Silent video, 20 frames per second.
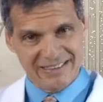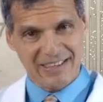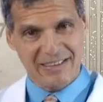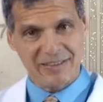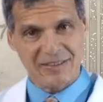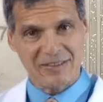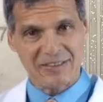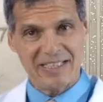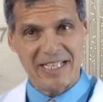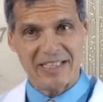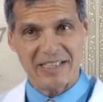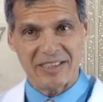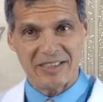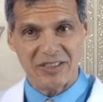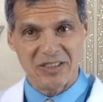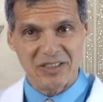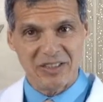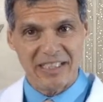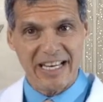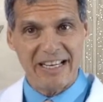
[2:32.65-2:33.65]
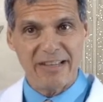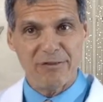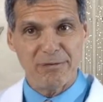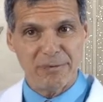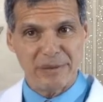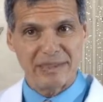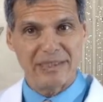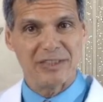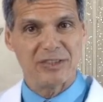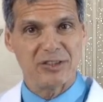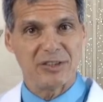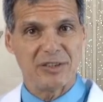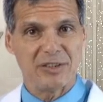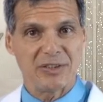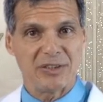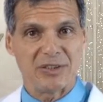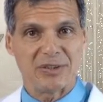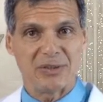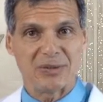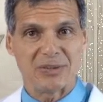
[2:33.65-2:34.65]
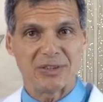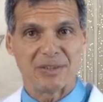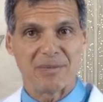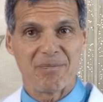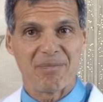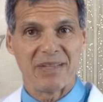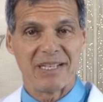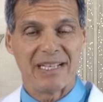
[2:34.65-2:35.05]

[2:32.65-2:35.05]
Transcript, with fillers: to understand its safe medicinal use.